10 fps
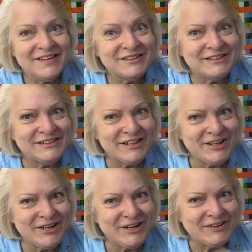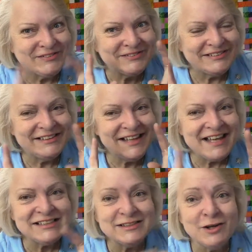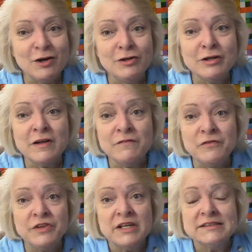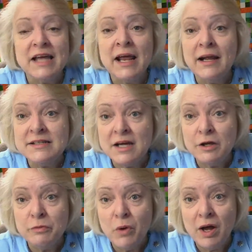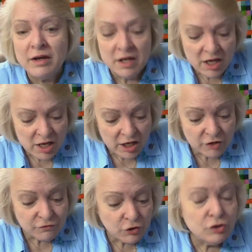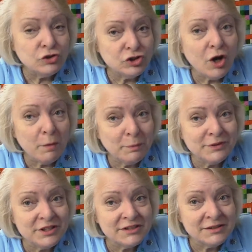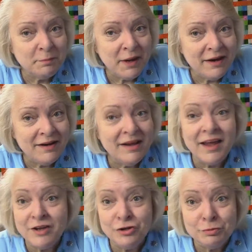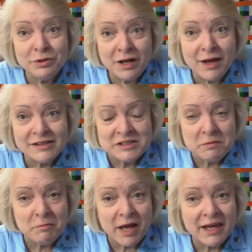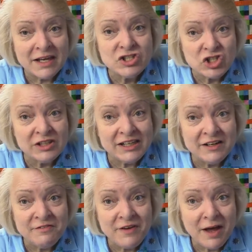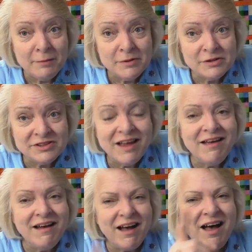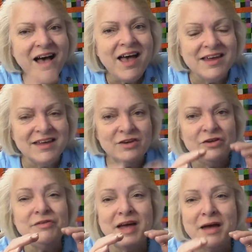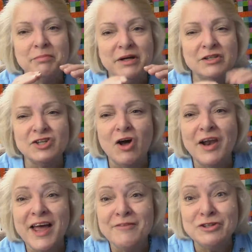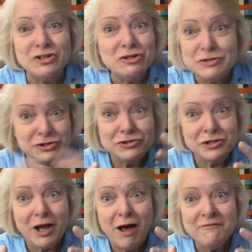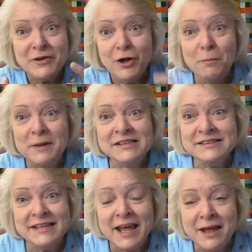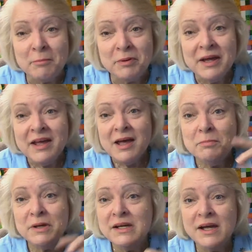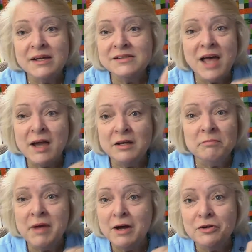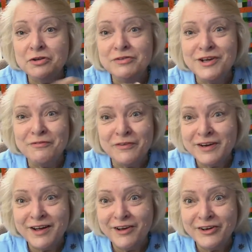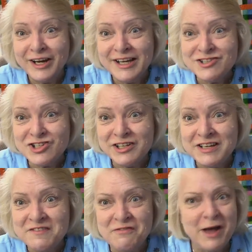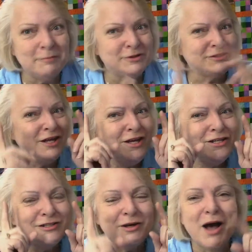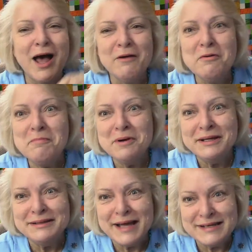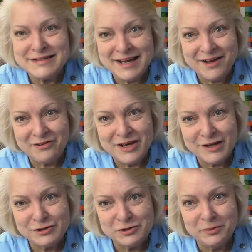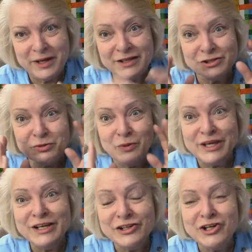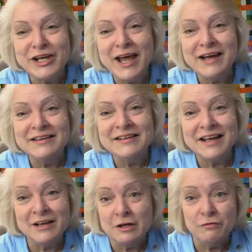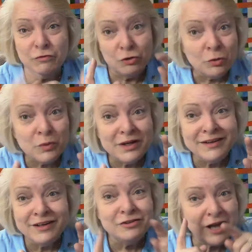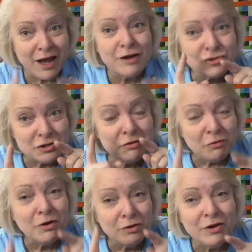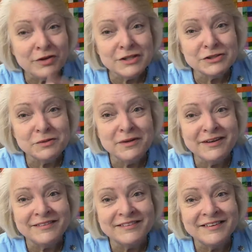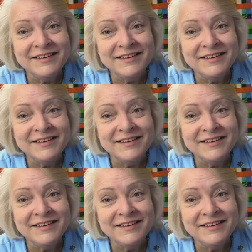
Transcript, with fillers: So let's start looking for this. And I tell you what, if you start participating and you would like some of my Angelina fibers, I can do that because all I have to do is use an envelope and a stamp because I could mail you different color Angelina fibers. So I will bring that down next week so we can look at it. And if you're willing to actually work on this quilt,